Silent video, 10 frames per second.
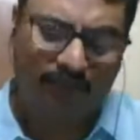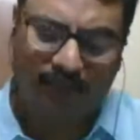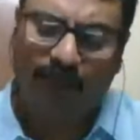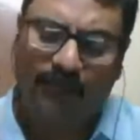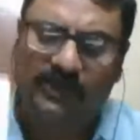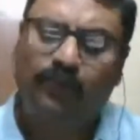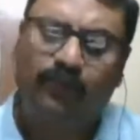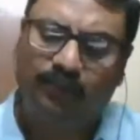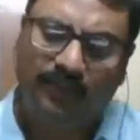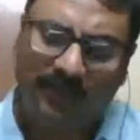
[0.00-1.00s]
which
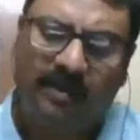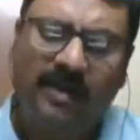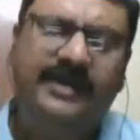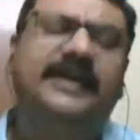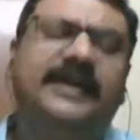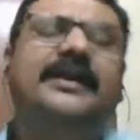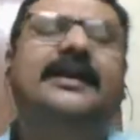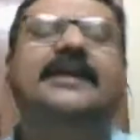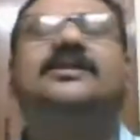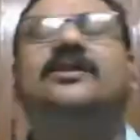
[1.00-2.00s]
card is
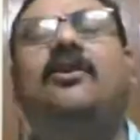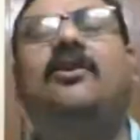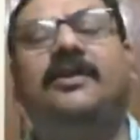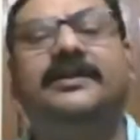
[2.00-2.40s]
called.